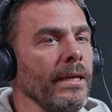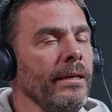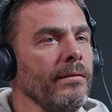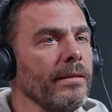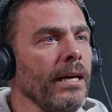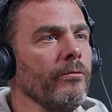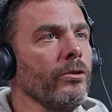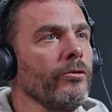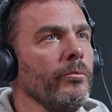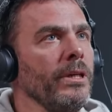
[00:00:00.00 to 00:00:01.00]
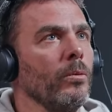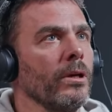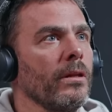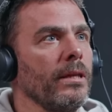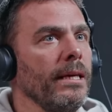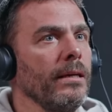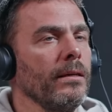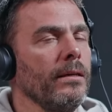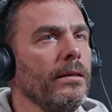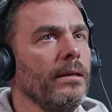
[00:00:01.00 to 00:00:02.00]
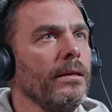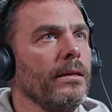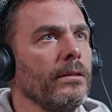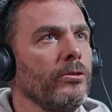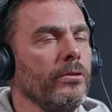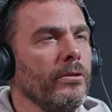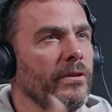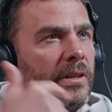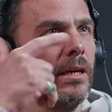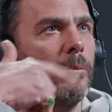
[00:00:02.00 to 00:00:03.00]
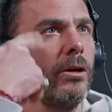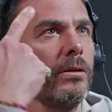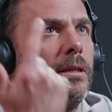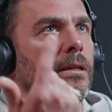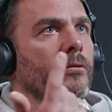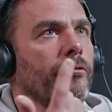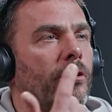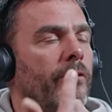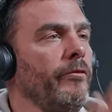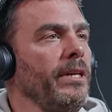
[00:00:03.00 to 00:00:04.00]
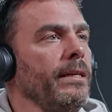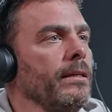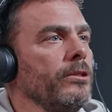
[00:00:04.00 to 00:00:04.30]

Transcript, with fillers: and scared was for me one thing to to think about it for a feeling.